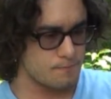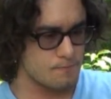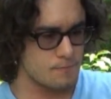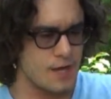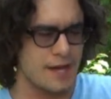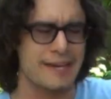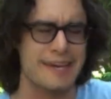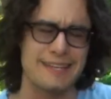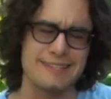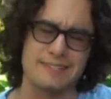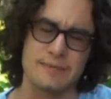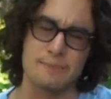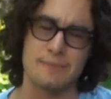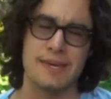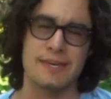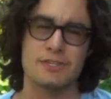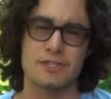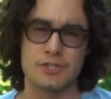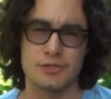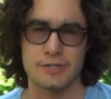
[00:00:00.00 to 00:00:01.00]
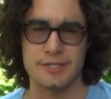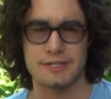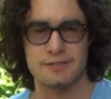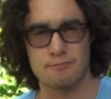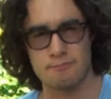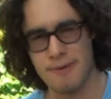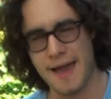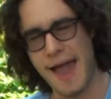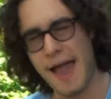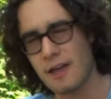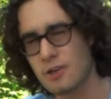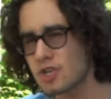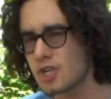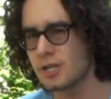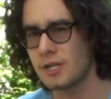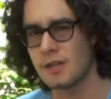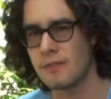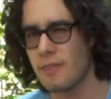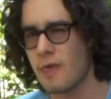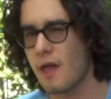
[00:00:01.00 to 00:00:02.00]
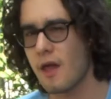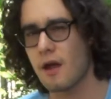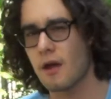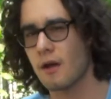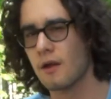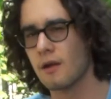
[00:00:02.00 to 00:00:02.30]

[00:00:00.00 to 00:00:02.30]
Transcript: again some history, some passion in there.